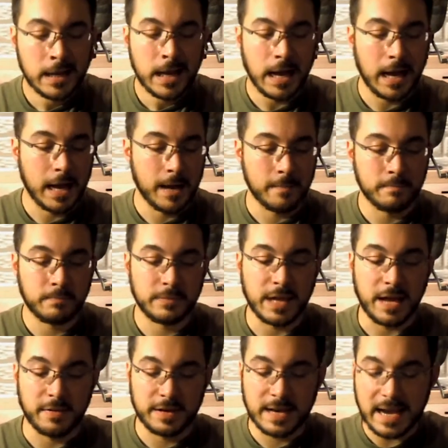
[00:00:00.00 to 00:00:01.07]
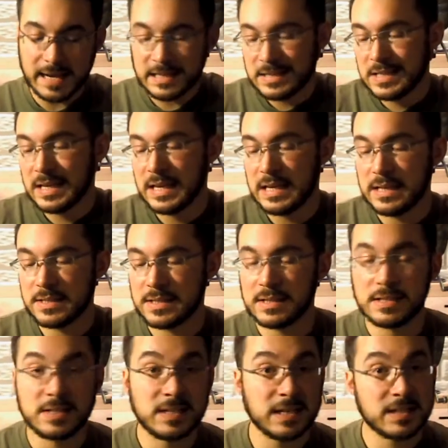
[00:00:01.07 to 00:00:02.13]
Now the 19s and
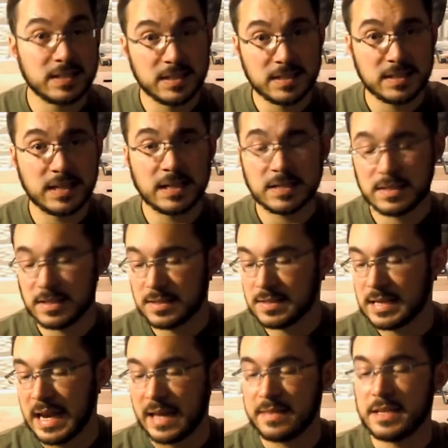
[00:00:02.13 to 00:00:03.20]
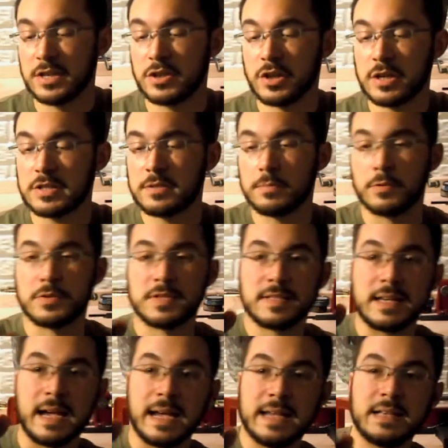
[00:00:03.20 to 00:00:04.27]
the 66s had the adjustable
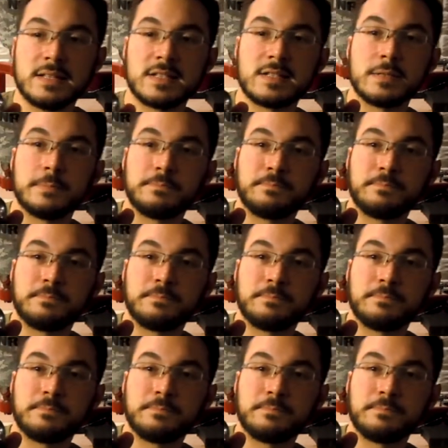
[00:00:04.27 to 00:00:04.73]
sights,